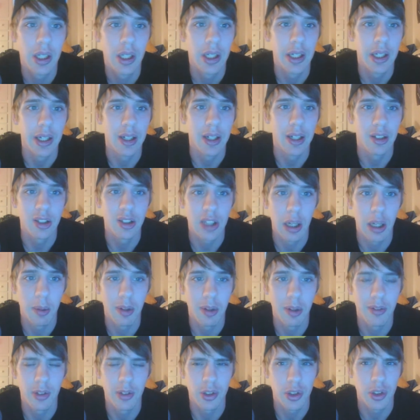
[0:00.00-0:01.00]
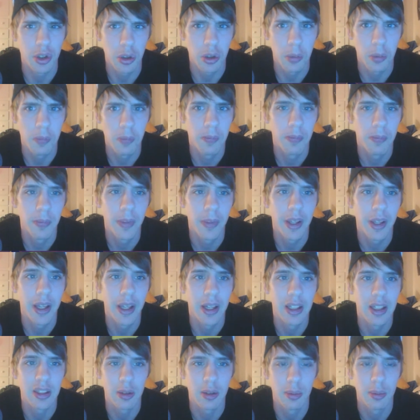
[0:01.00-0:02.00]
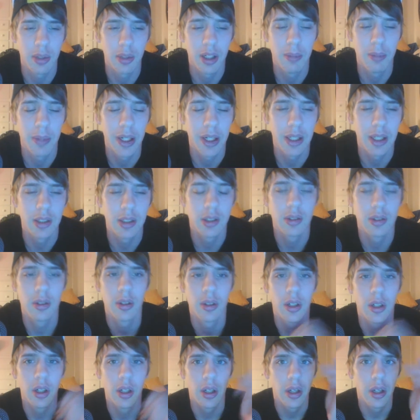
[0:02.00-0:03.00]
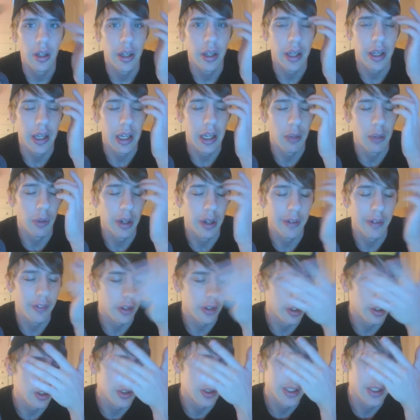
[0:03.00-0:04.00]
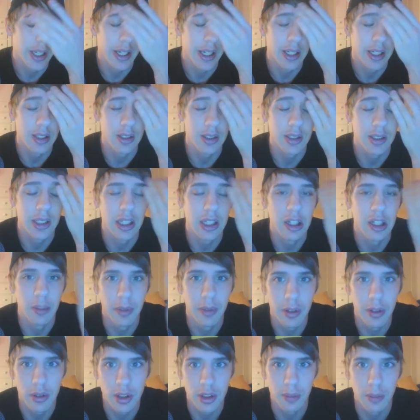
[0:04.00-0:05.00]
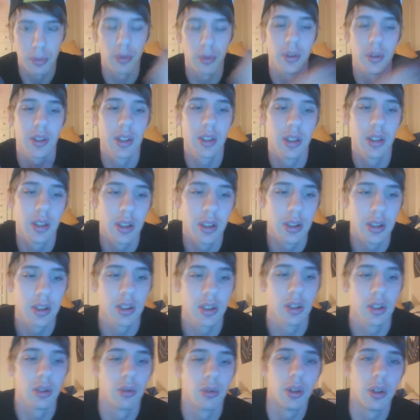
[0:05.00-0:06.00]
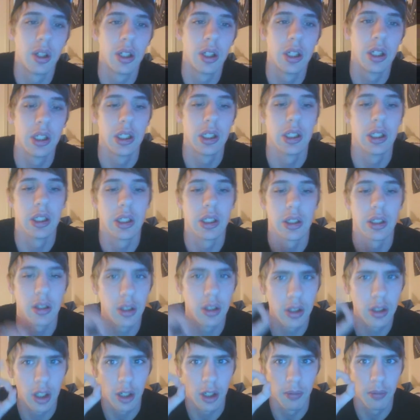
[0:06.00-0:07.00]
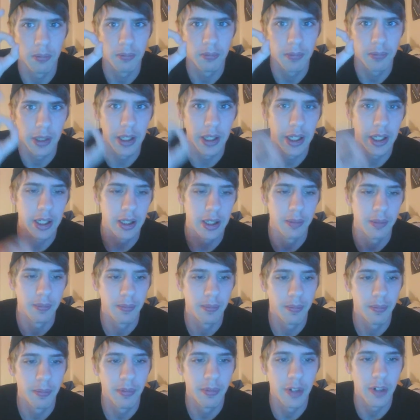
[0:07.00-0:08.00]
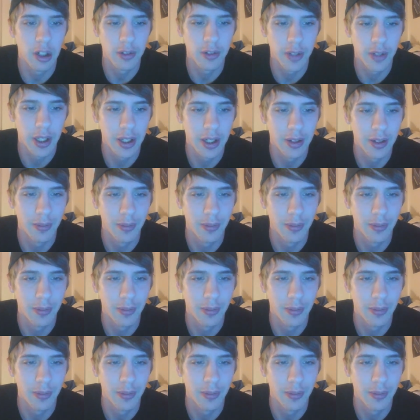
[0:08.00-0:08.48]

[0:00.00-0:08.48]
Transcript: in Shaman for sure, and he's gonna be played in Mage, and whatever else has elemental support. So, good card. I like it. Firefly,